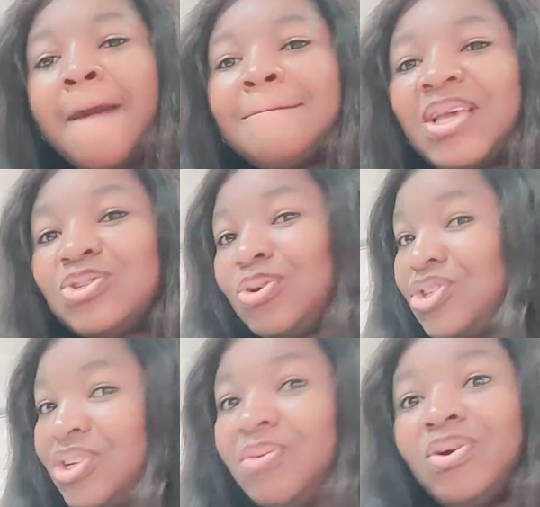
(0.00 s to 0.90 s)
Make sure you
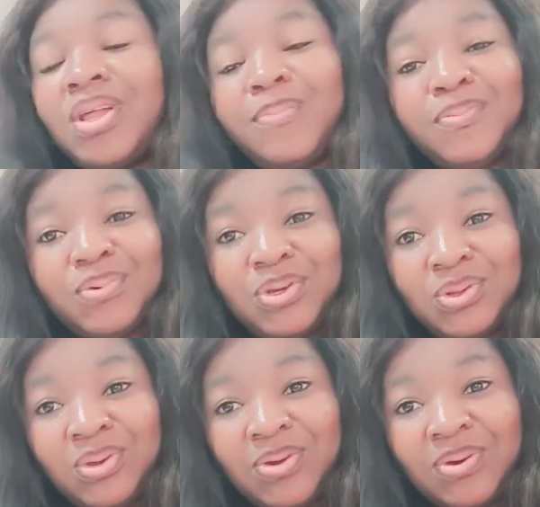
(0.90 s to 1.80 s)
share with other people you
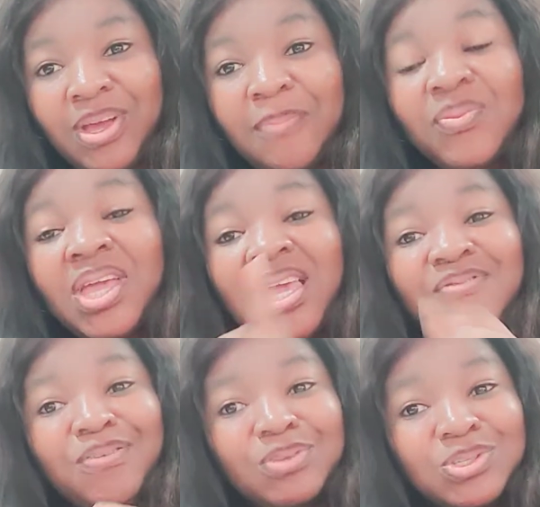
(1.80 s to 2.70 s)
know it could help. If you
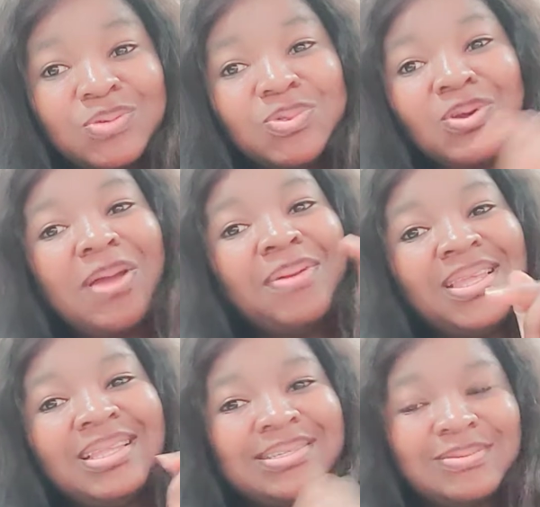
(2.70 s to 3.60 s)
have not subscribed,
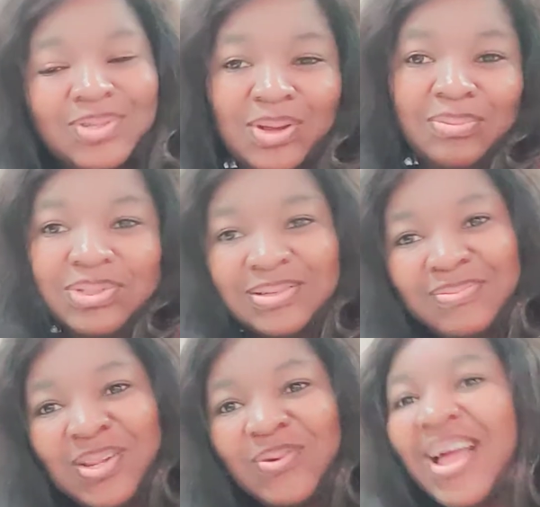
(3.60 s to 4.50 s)
hit that subscribe button
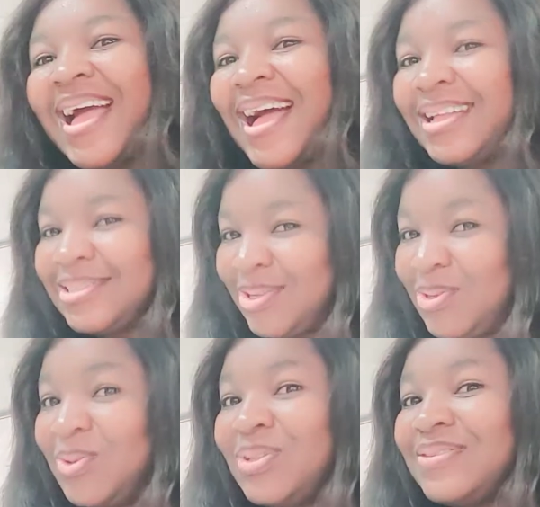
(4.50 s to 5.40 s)
below and turn
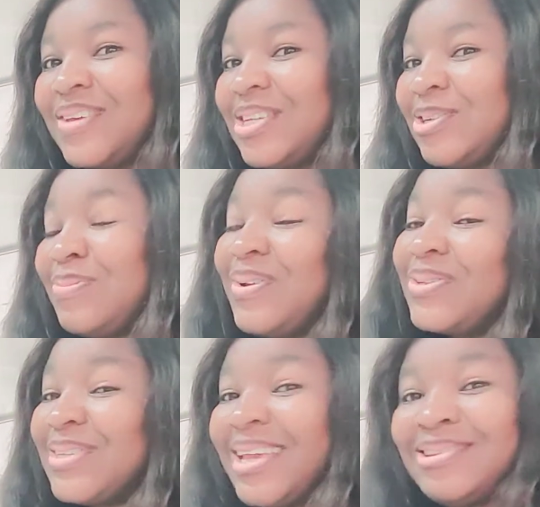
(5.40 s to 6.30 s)
on your notification bell
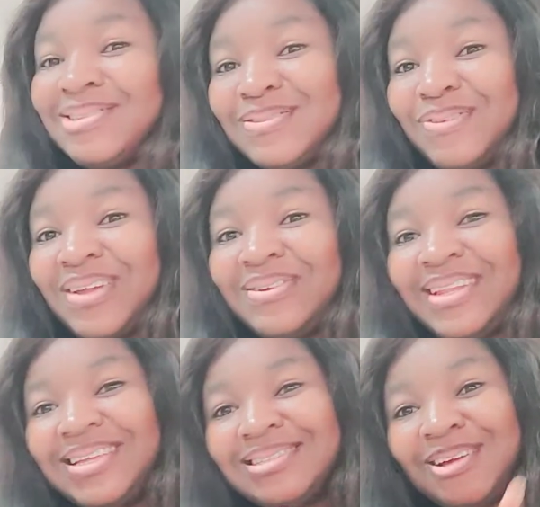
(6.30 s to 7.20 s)
to get notified on
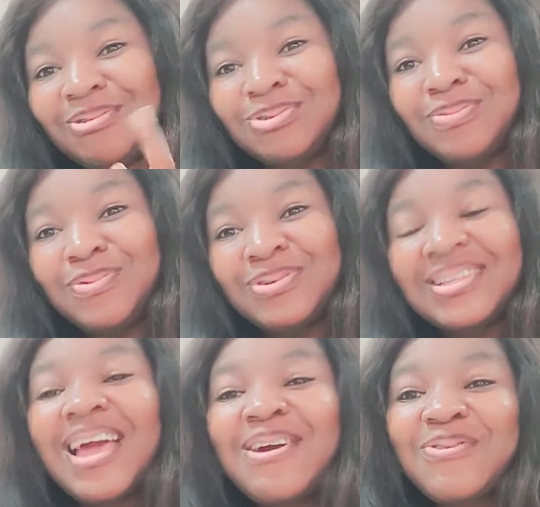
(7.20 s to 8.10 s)
each time I do post
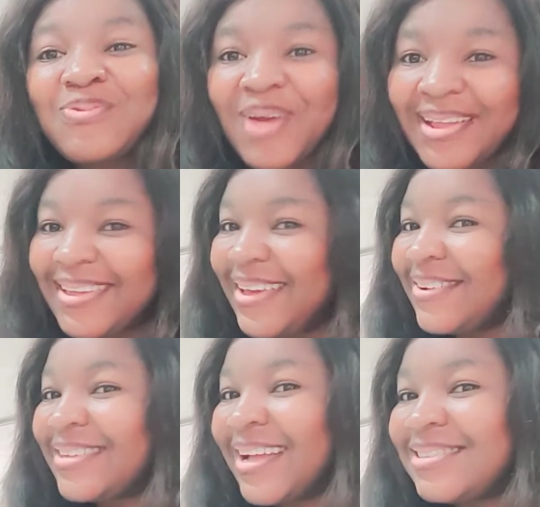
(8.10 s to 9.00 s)
right here
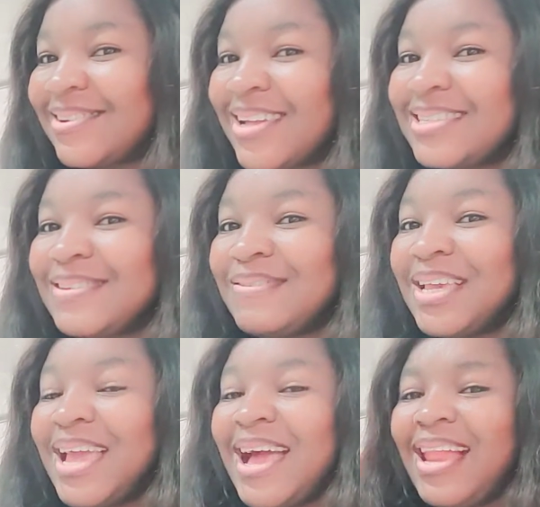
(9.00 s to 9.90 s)
on the Heart to Heart T V.
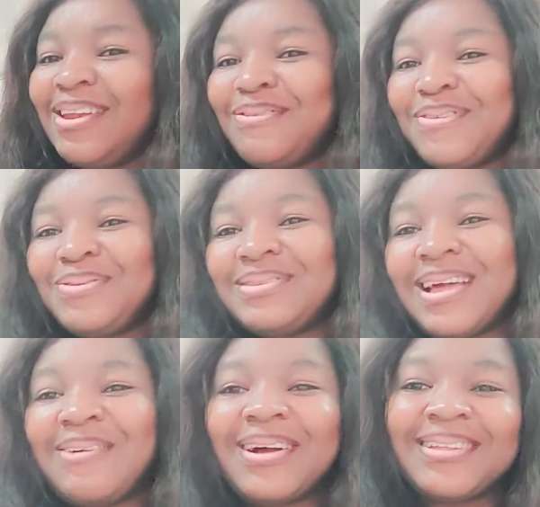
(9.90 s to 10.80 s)
I love you
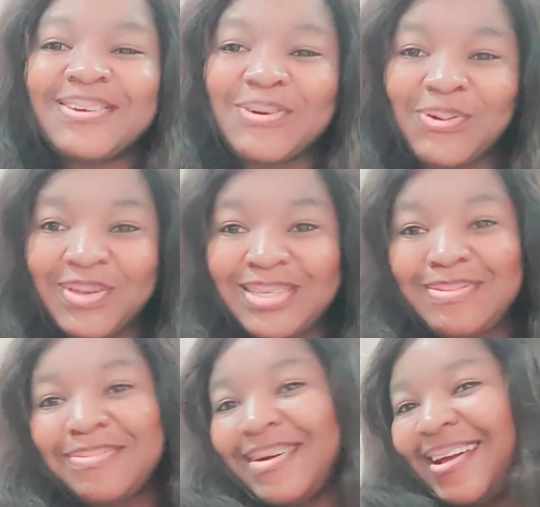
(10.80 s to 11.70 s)
now and always.
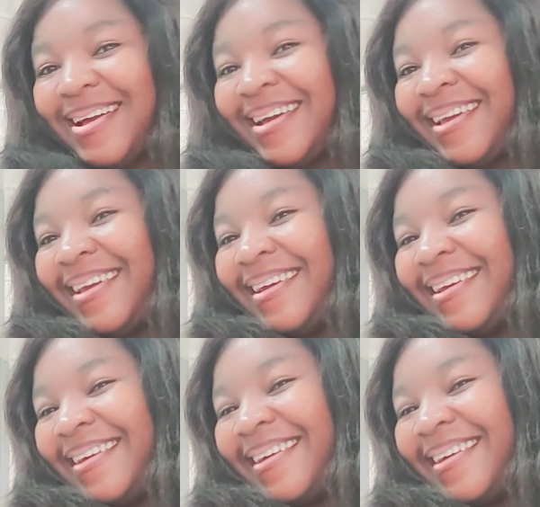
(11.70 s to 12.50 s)
Bye-bye.